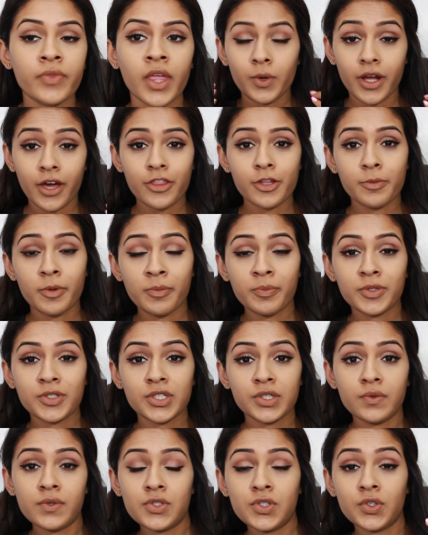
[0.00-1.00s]
What other people
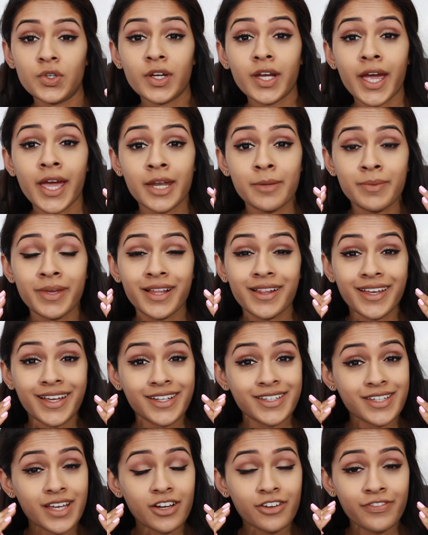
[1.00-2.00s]
do is you can kind of make like
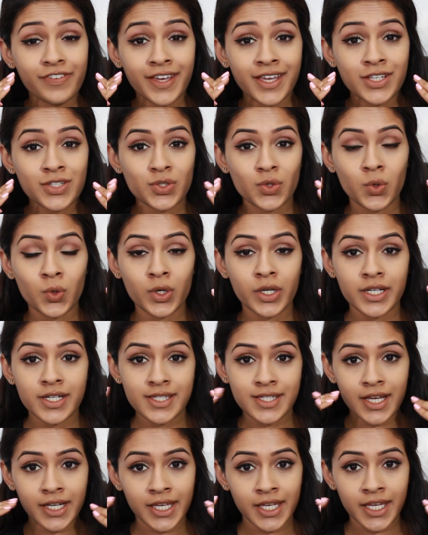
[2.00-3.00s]
a duck face or
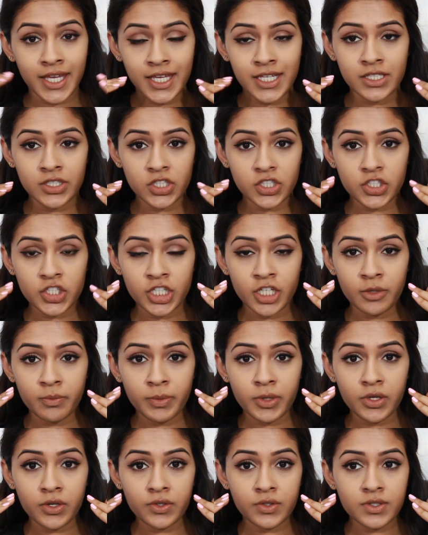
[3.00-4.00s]
sucking in your
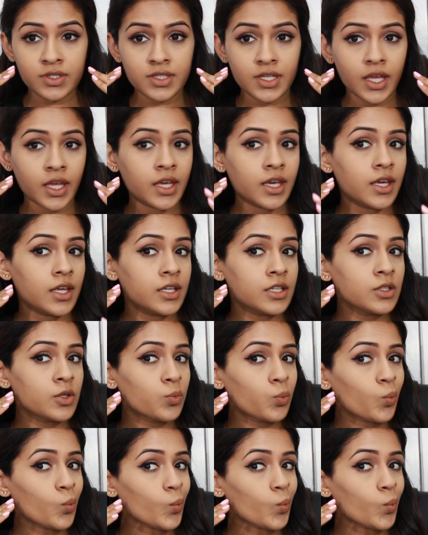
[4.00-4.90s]
cheekbones, and